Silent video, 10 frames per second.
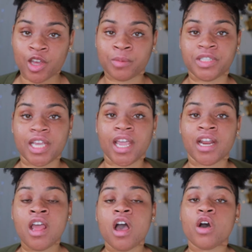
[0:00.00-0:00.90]
update
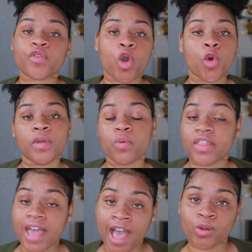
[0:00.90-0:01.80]
of coping
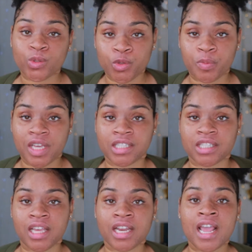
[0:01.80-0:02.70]
without
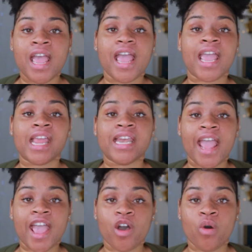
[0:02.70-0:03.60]
Dupixent, and
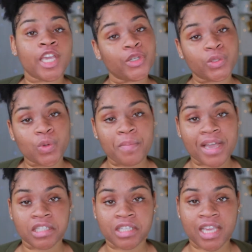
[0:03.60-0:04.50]
now here's what my
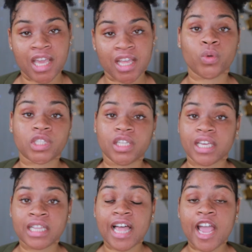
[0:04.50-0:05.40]
skin was
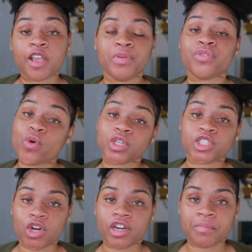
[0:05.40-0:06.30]
looking like before
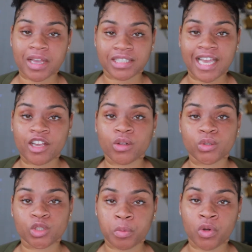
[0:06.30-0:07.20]
starting my
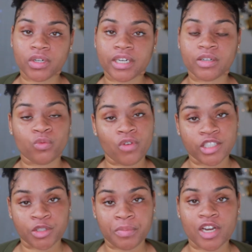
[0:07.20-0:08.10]
Cyclosporin
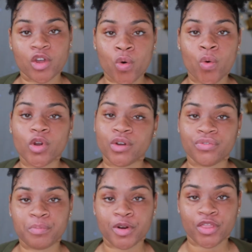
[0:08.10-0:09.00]
regimen on November